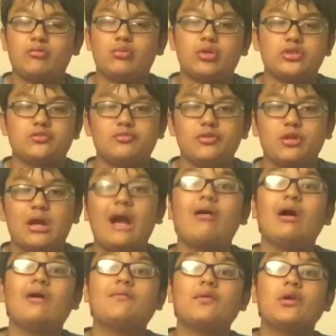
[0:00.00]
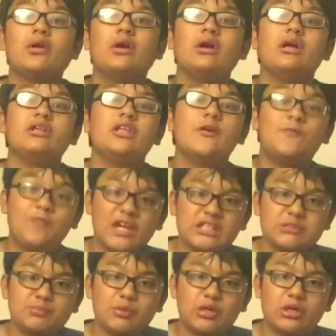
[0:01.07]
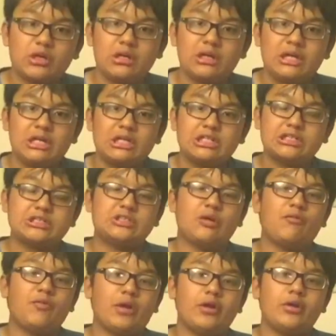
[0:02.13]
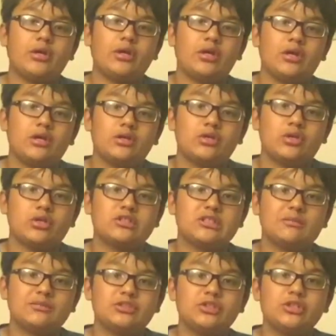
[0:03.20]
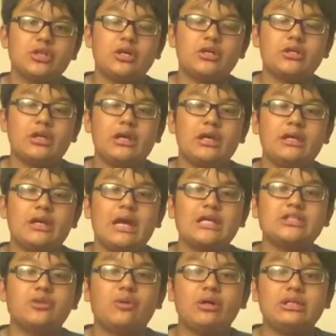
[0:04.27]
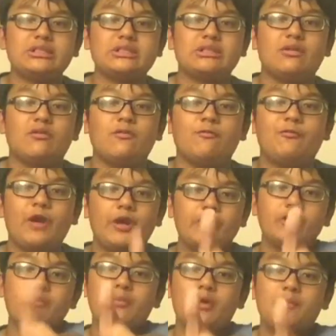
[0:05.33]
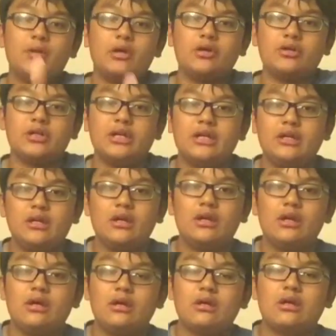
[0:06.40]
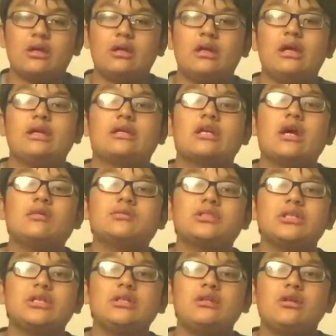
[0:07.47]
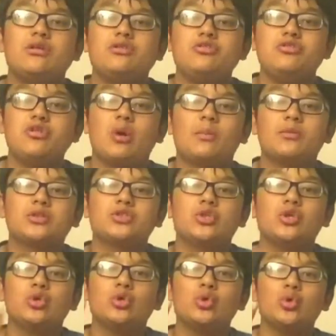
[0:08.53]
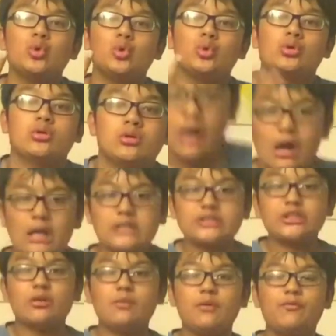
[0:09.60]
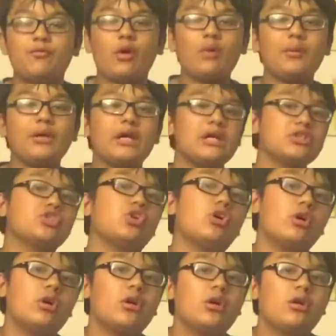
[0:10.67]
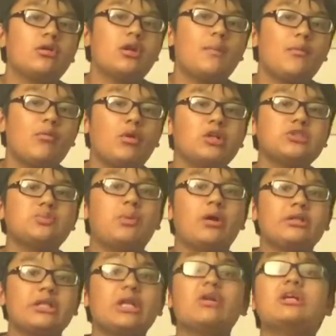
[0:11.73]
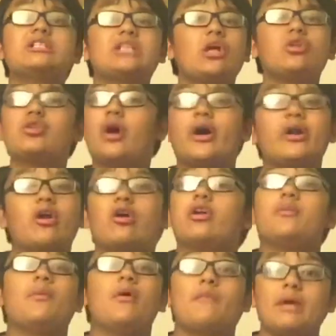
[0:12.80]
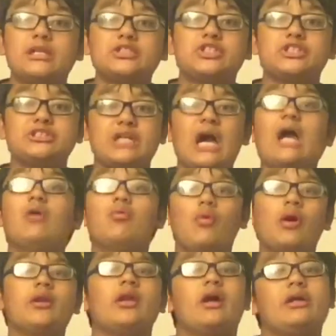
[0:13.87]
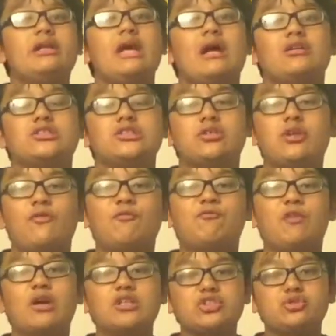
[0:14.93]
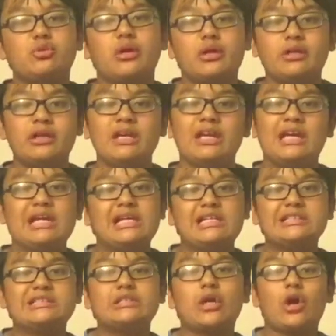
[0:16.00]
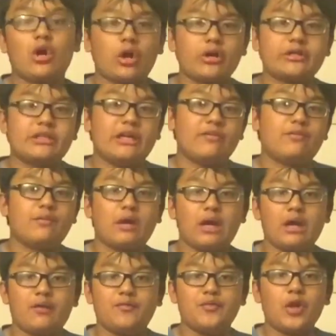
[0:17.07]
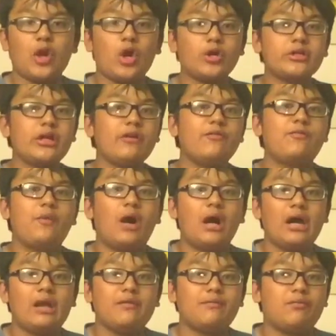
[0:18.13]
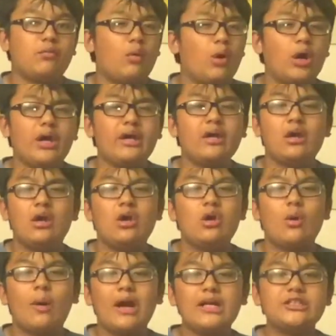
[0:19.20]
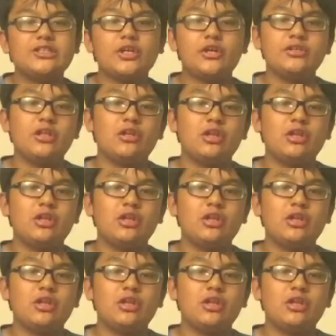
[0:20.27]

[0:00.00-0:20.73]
worse for you. However, the Vesper is a very good submachine gun, and as always, very good mobility, and comes in number 2. Alright, so before we get into our number 1 spot, there is a lot of honorable mentions I want to announce. So the first one is the RK5. The RK5, why? Why is it on the